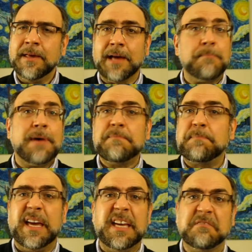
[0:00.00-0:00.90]
I might
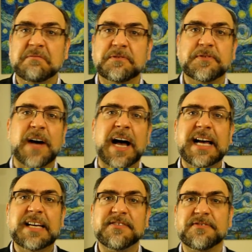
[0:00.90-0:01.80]
pay
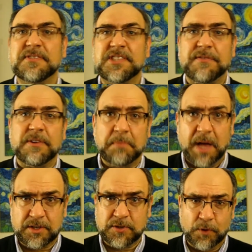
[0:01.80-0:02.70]
five, seven
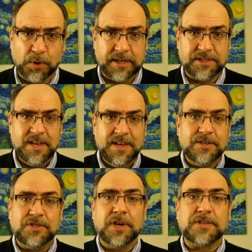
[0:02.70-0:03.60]
bucks for it
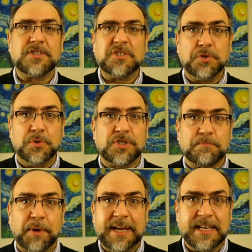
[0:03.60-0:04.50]
just to
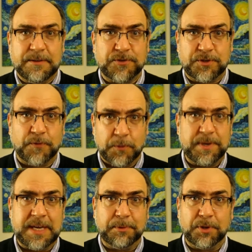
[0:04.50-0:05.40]
spray it for
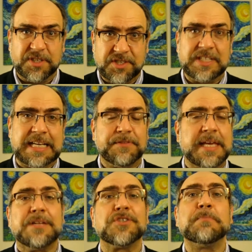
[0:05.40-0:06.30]
people to see if
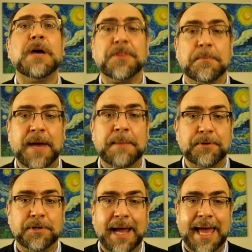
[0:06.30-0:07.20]
they can smell the
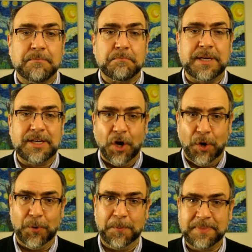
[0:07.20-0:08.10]
pepper and
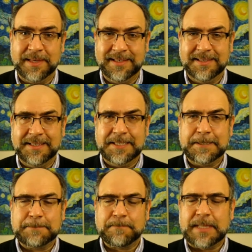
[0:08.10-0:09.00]
BO.
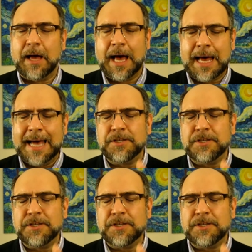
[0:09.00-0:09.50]
Now, I, I,